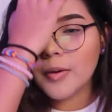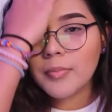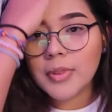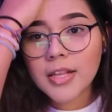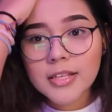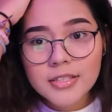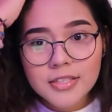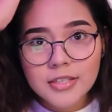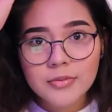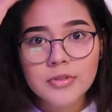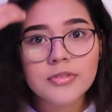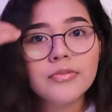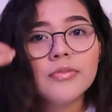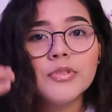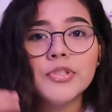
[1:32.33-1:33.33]
plus he
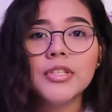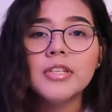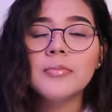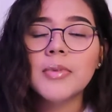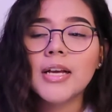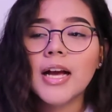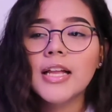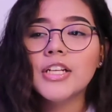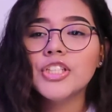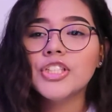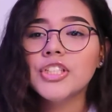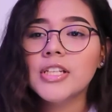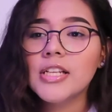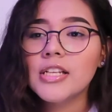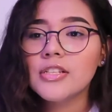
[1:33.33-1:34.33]
was treating me kind of
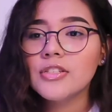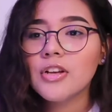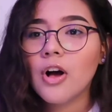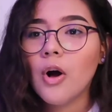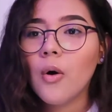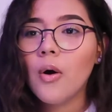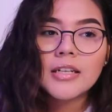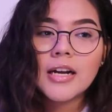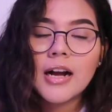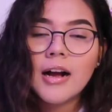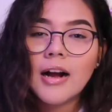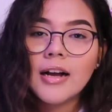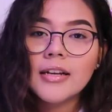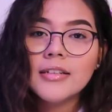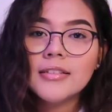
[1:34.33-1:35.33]
shitty, so
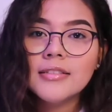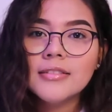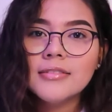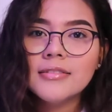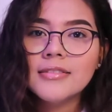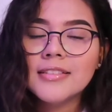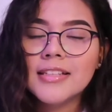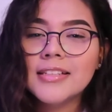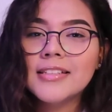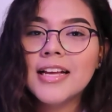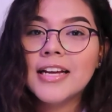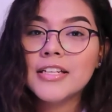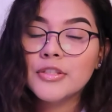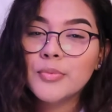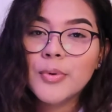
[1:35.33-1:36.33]
I
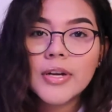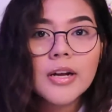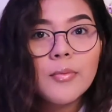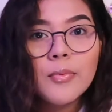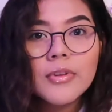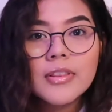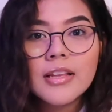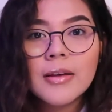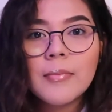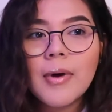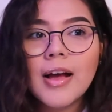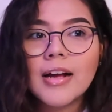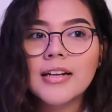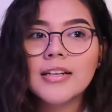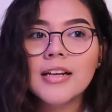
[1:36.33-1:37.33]
had to break up with him,
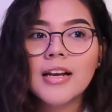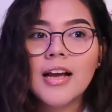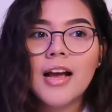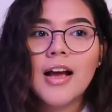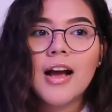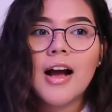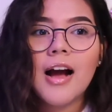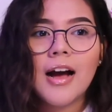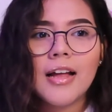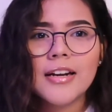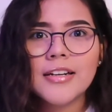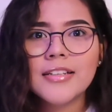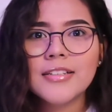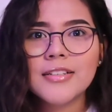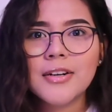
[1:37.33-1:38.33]
and I
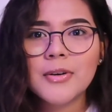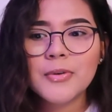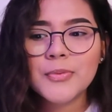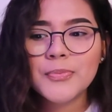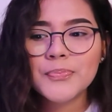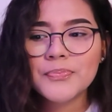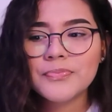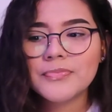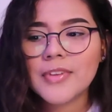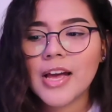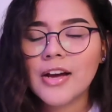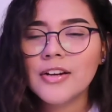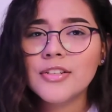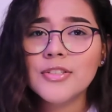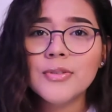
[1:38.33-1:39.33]
didn't know
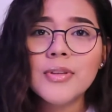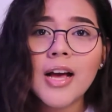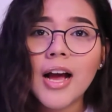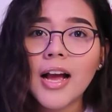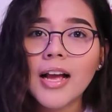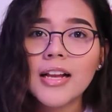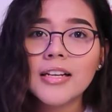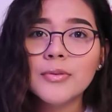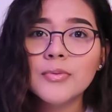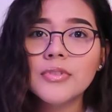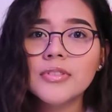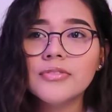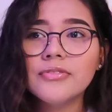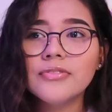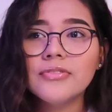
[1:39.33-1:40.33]
how to do that, and it
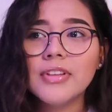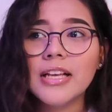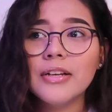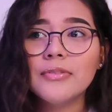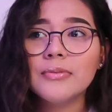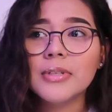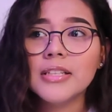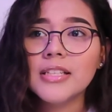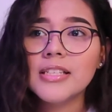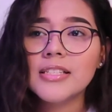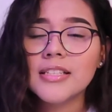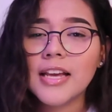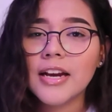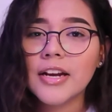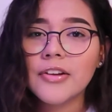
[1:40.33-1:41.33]
was like really
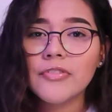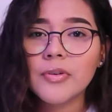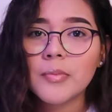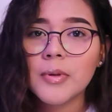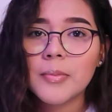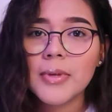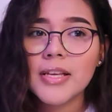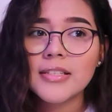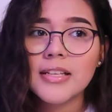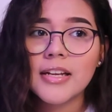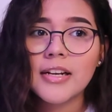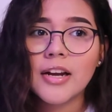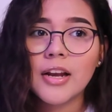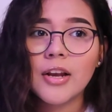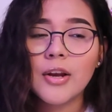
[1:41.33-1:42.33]
scary for me because I
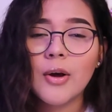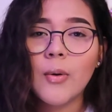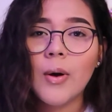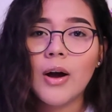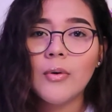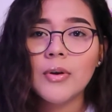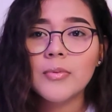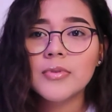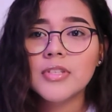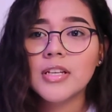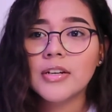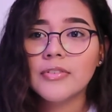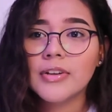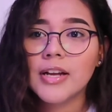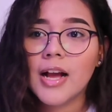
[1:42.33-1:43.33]
didn't know how he was
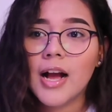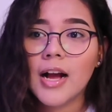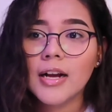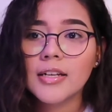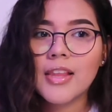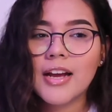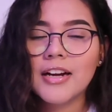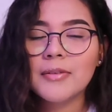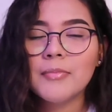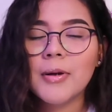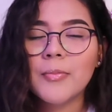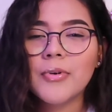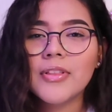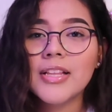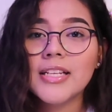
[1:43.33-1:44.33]
gonna react. I
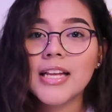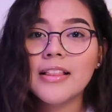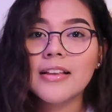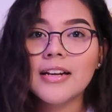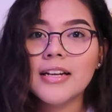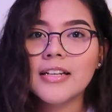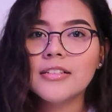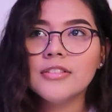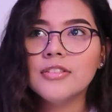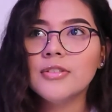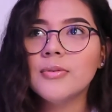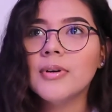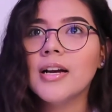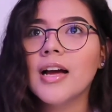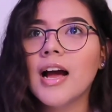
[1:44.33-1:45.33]
remember the day that I had to
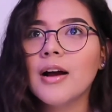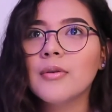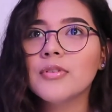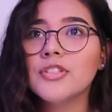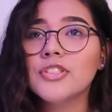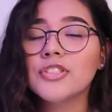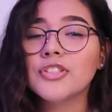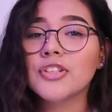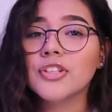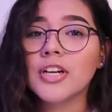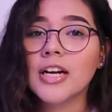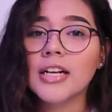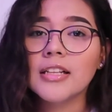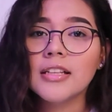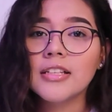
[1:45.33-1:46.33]
do it, I was just
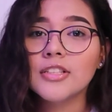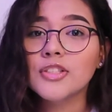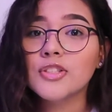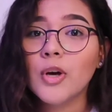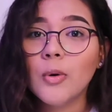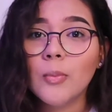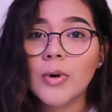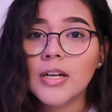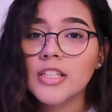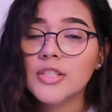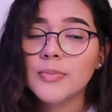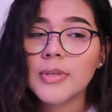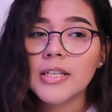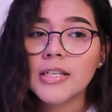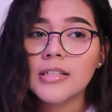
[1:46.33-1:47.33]
crying like so much
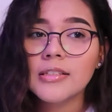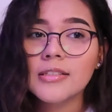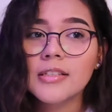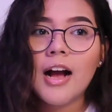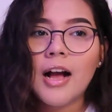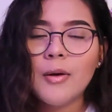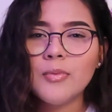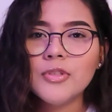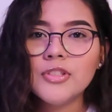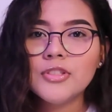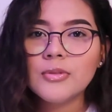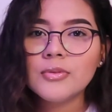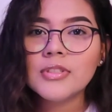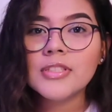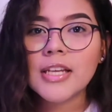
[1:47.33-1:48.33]
because I was
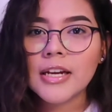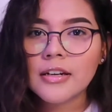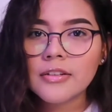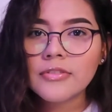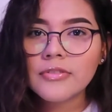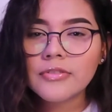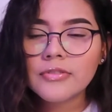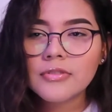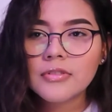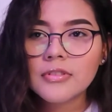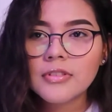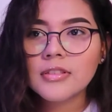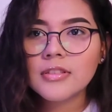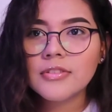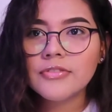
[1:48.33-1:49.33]
so scared of
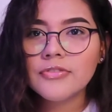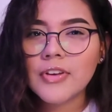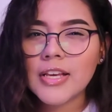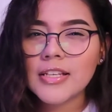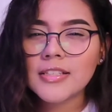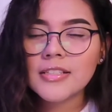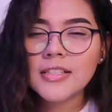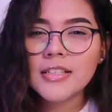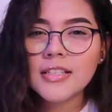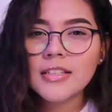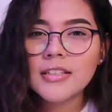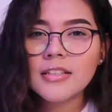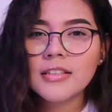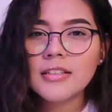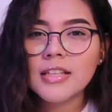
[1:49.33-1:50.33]

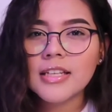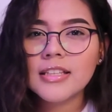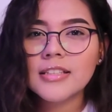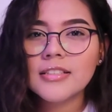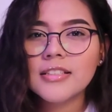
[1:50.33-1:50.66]
facing like the